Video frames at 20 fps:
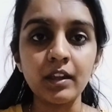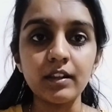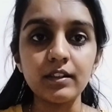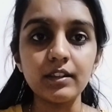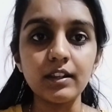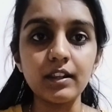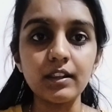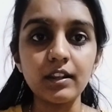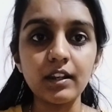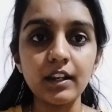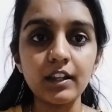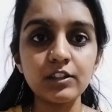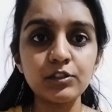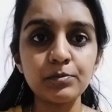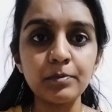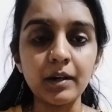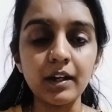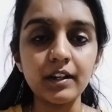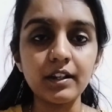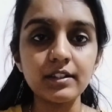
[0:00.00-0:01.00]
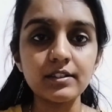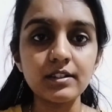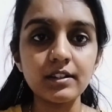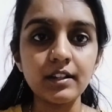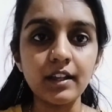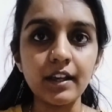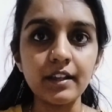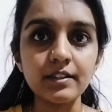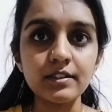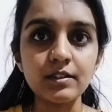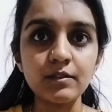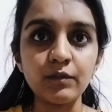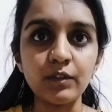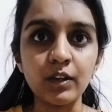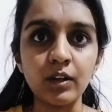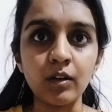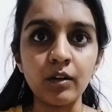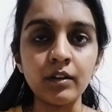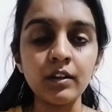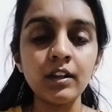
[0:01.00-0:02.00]
Then the next part is the
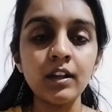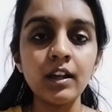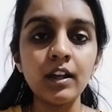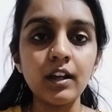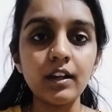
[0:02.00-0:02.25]
diencephalon.